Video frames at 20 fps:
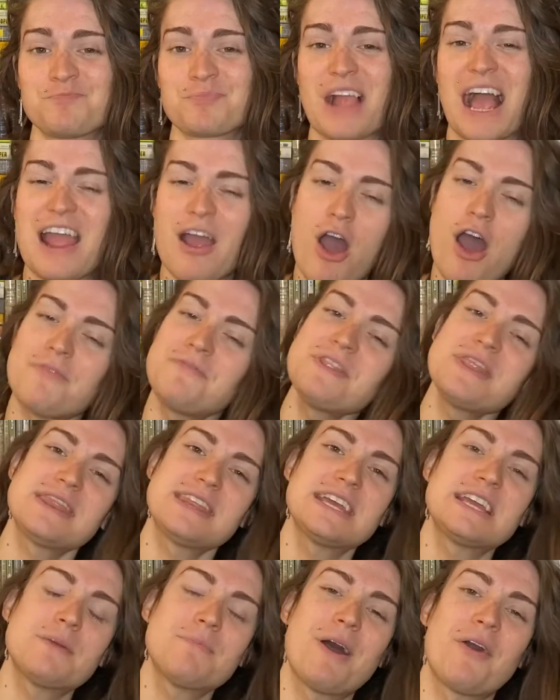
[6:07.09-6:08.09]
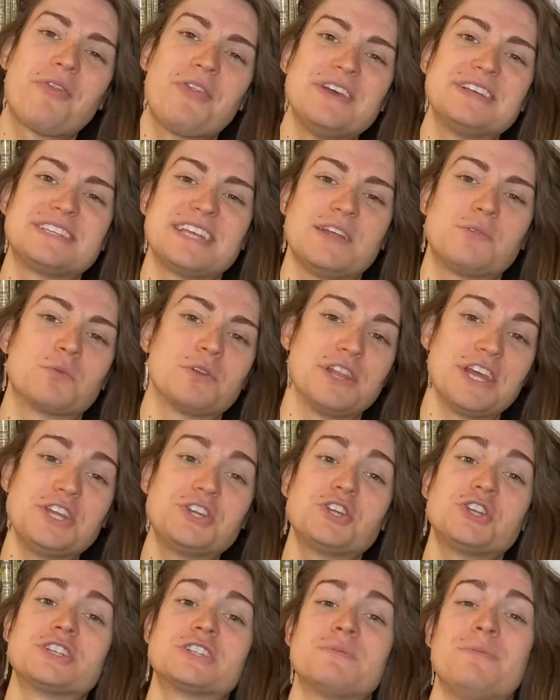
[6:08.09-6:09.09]
I often think about this in
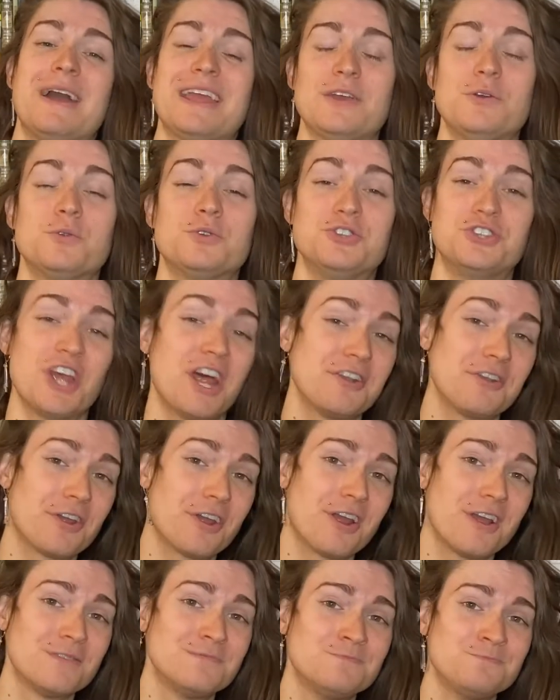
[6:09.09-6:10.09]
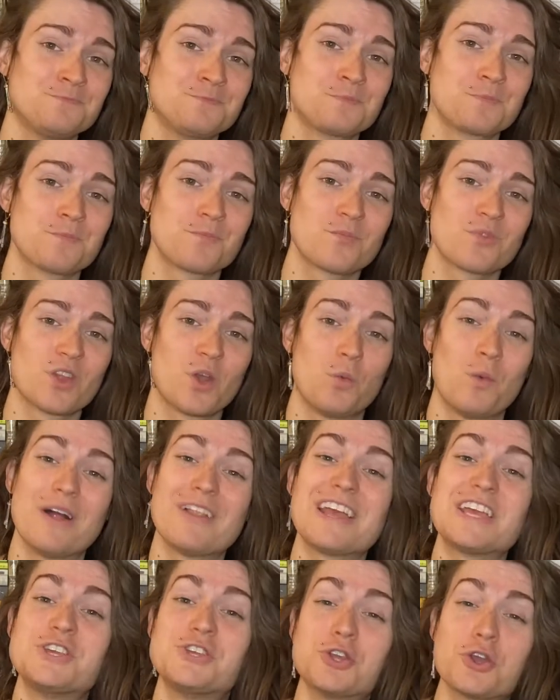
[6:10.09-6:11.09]
relation to my own gender. While
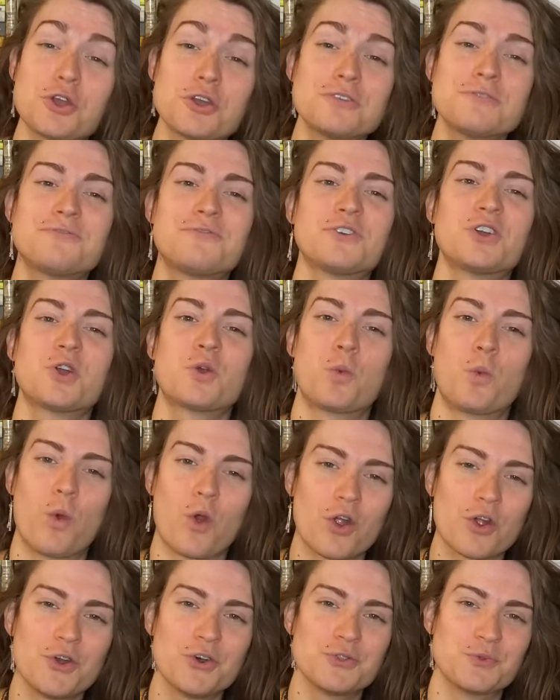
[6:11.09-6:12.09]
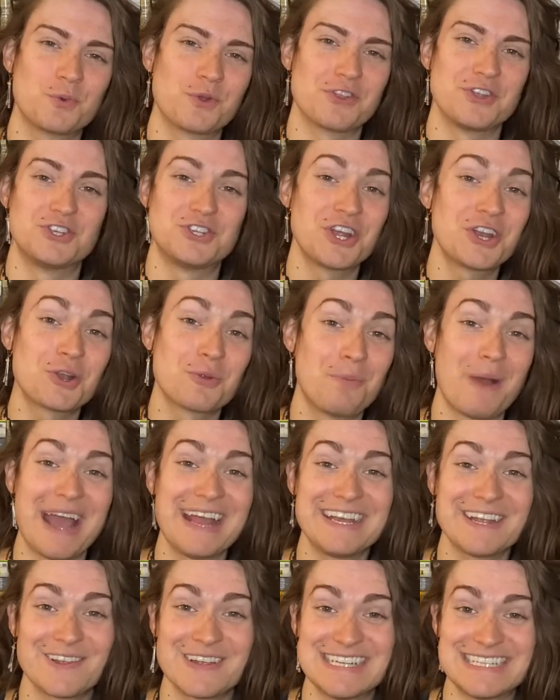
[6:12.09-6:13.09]
I yearn for a world where the gender
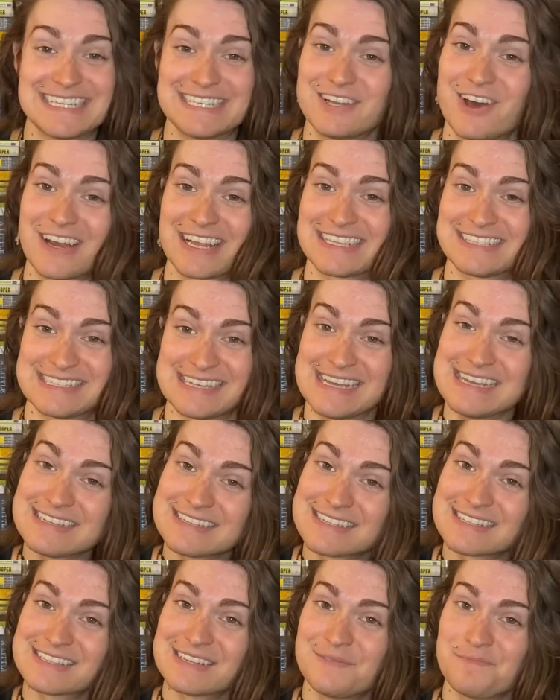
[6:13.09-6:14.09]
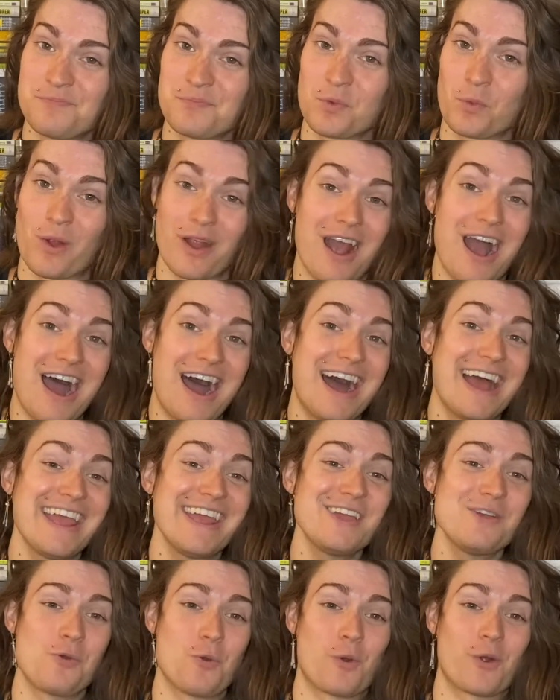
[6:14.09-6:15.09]
binary did not exist, where
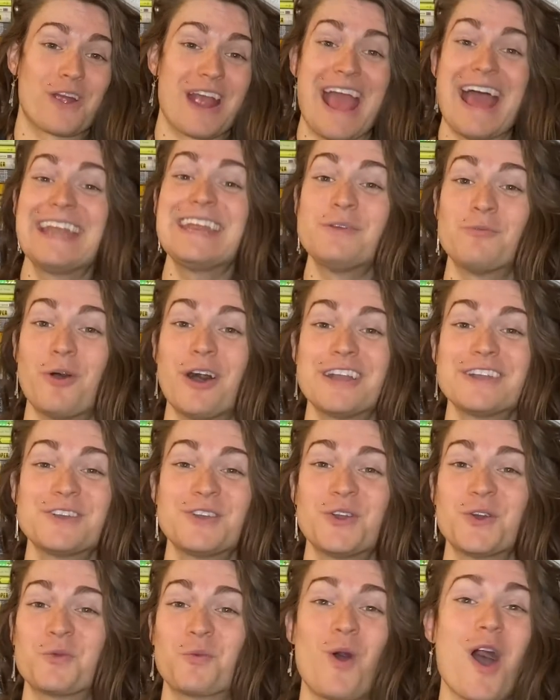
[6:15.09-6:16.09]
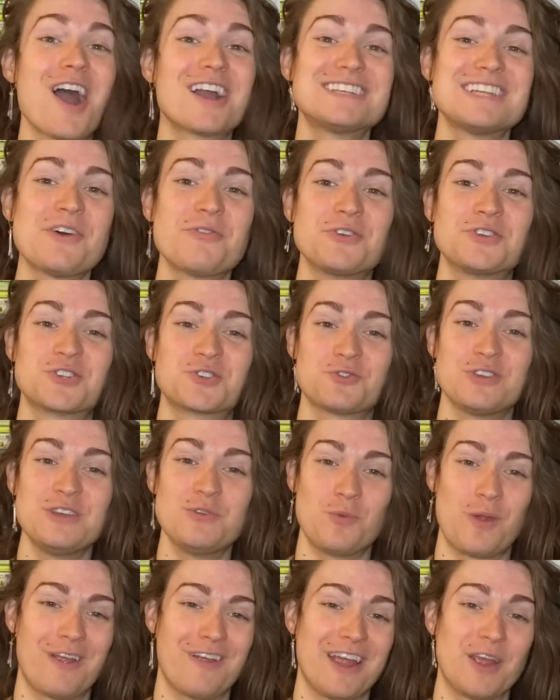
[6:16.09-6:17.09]
I or anyone could walk down the
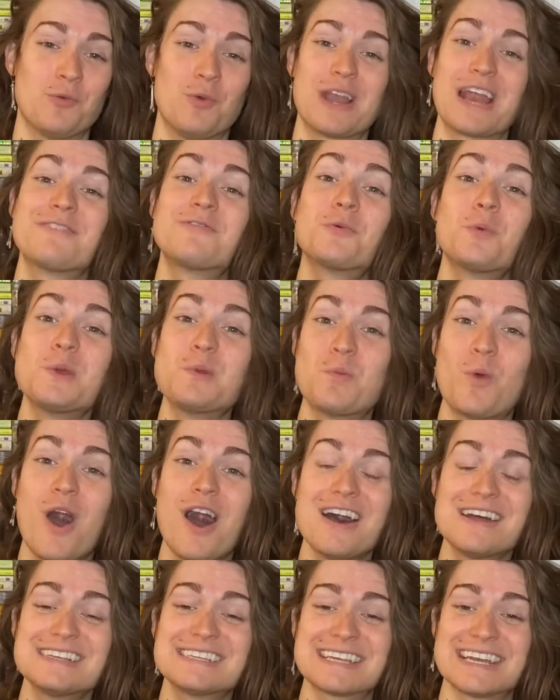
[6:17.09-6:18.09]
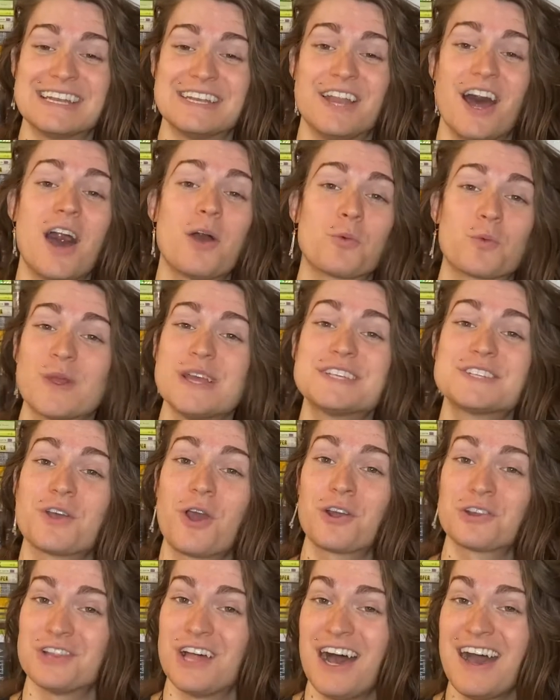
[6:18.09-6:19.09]
street wearing whatever we want and not risk
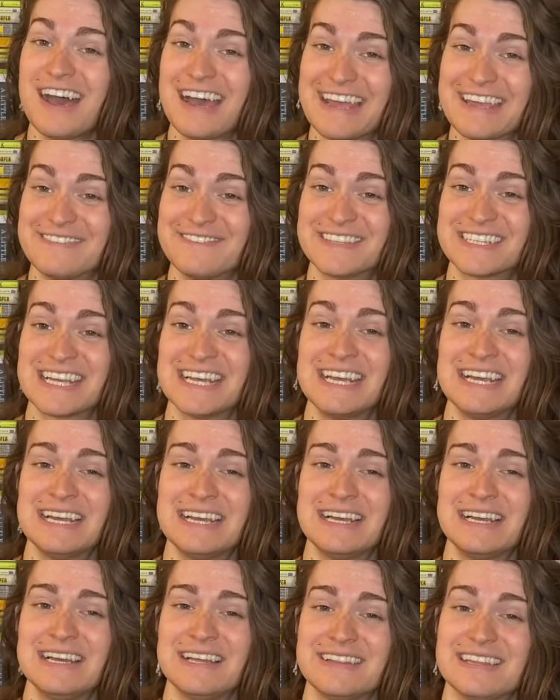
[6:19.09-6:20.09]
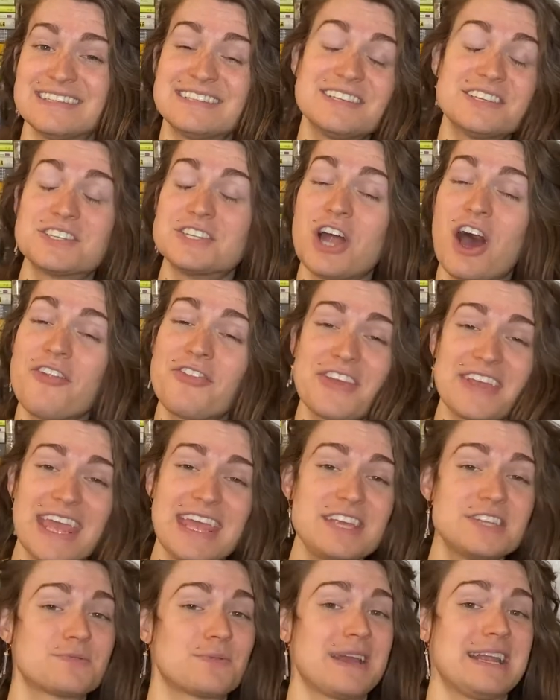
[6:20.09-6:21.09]
our lives, this is not the
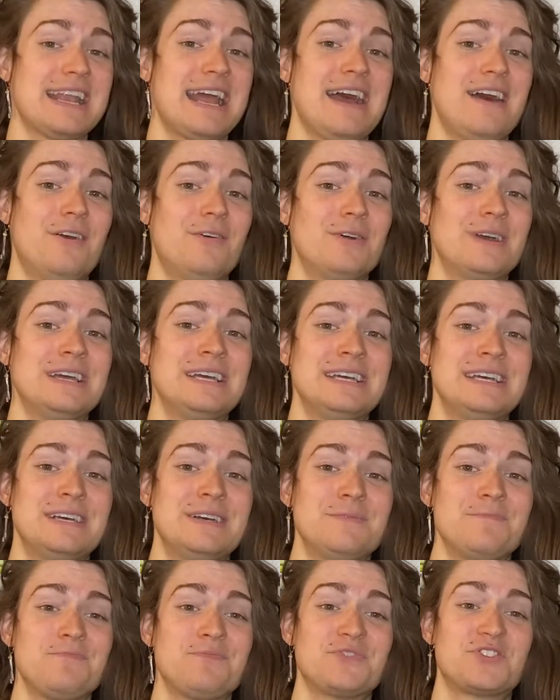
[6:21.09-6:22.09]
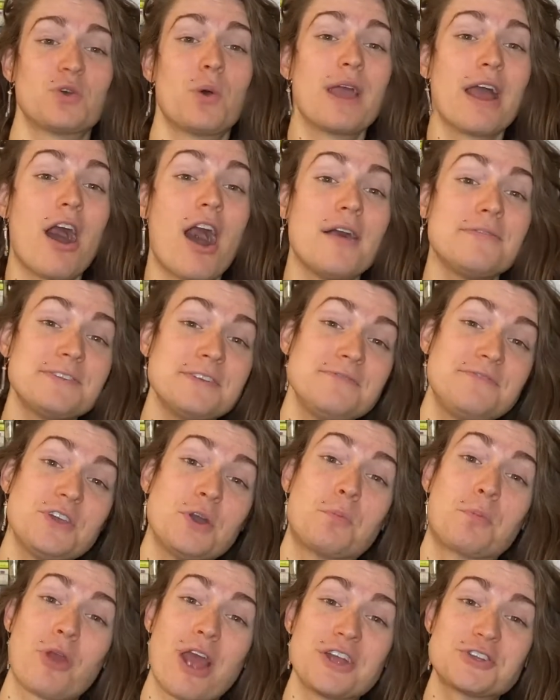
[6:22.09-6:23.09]
case right now. So I often
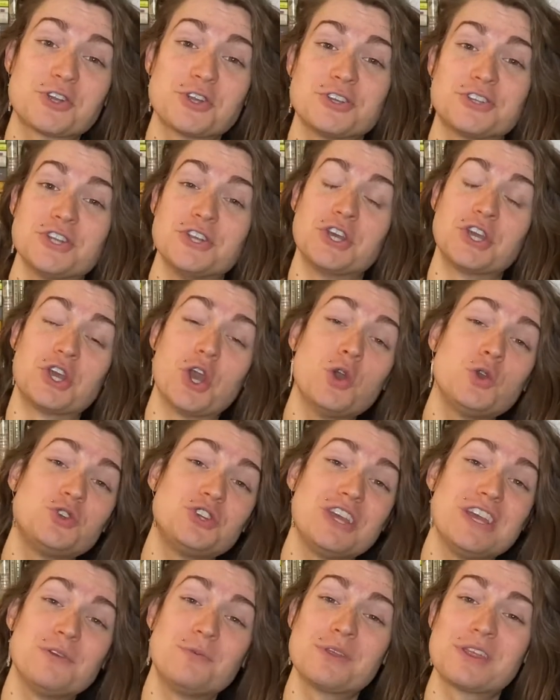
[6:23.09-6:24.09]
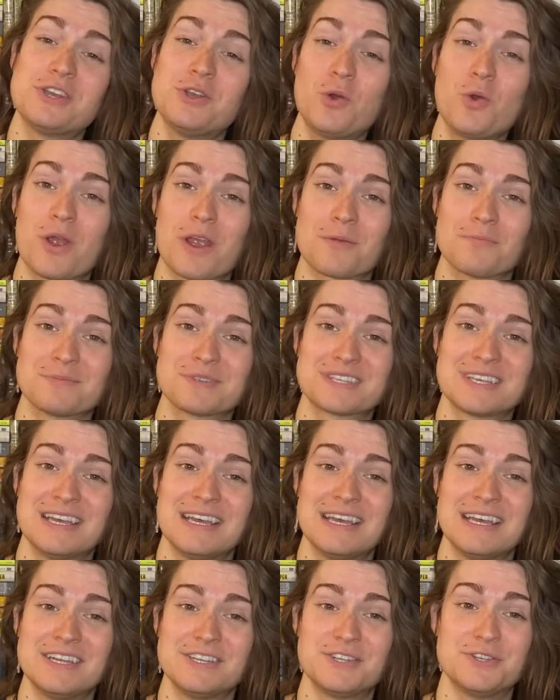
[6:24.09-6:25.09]
feel pressured to negotiate with norms,
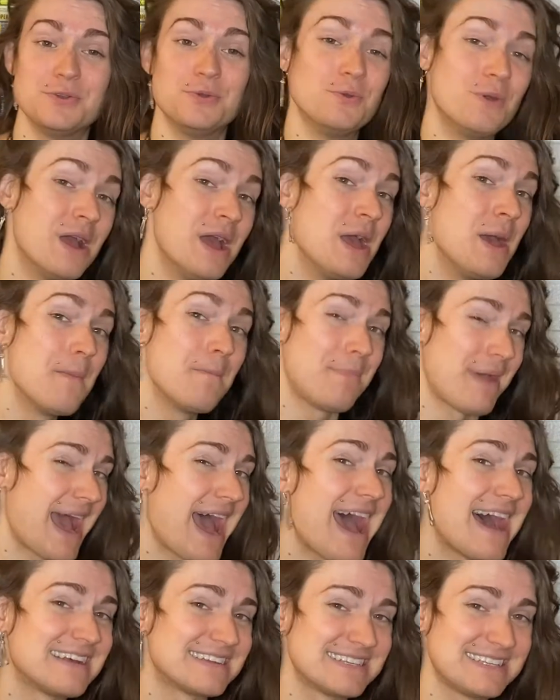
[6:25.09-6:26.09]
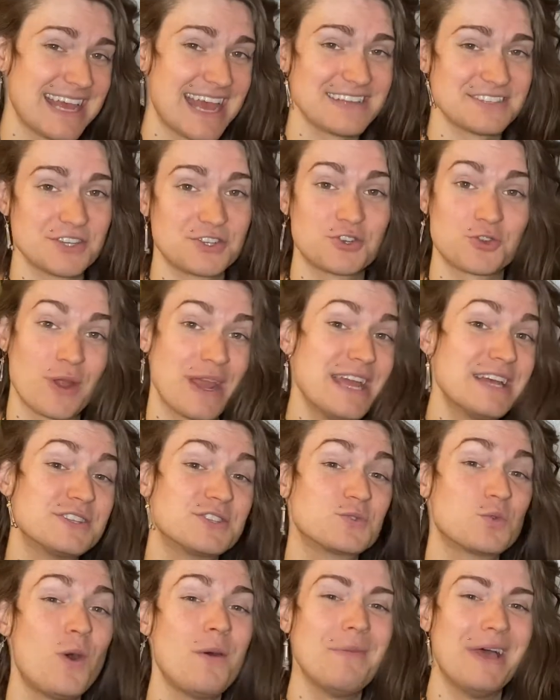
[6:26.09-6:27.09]
to pass as a
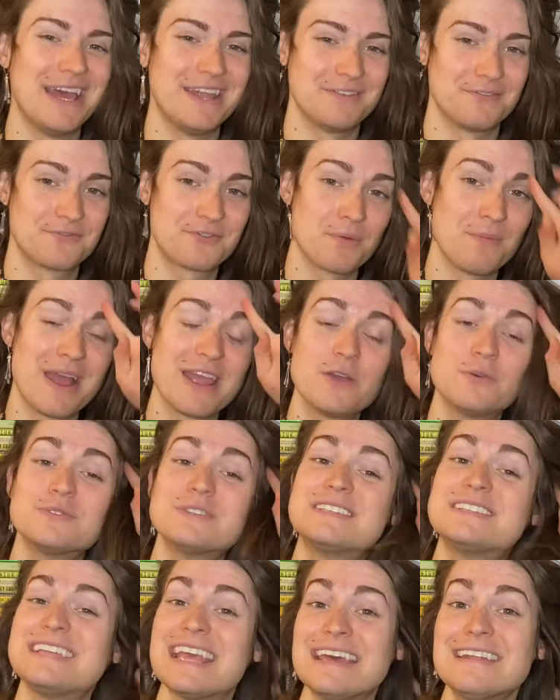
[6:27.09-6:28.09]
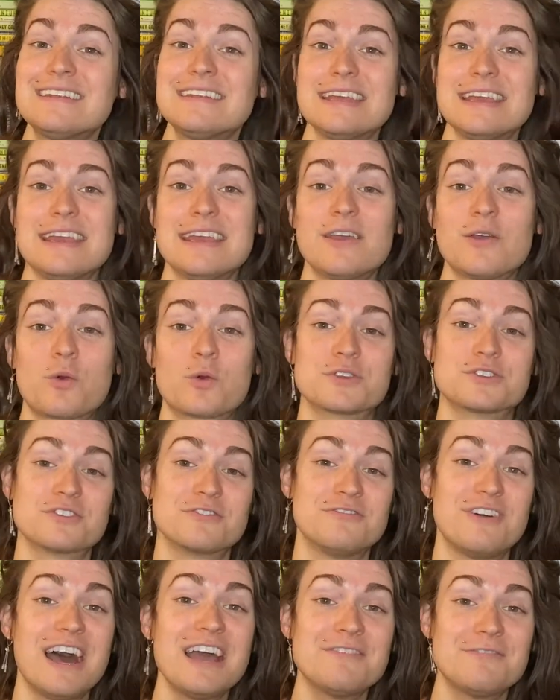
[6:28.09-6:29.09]
trans woman for my own sanity or
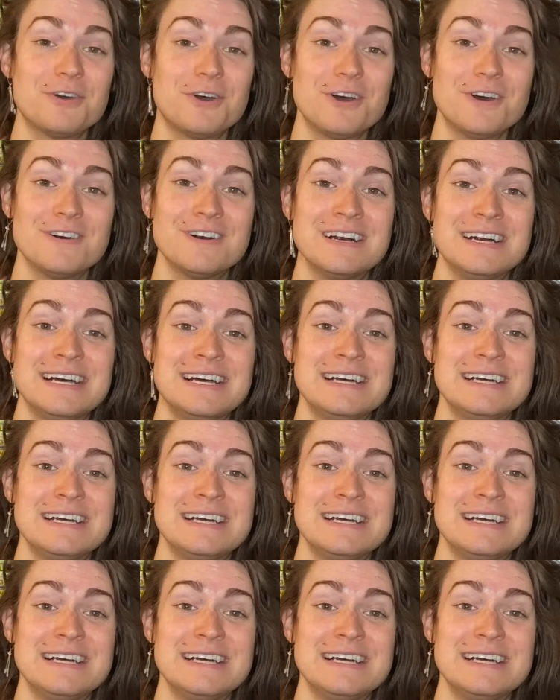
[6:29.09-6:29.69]
survival.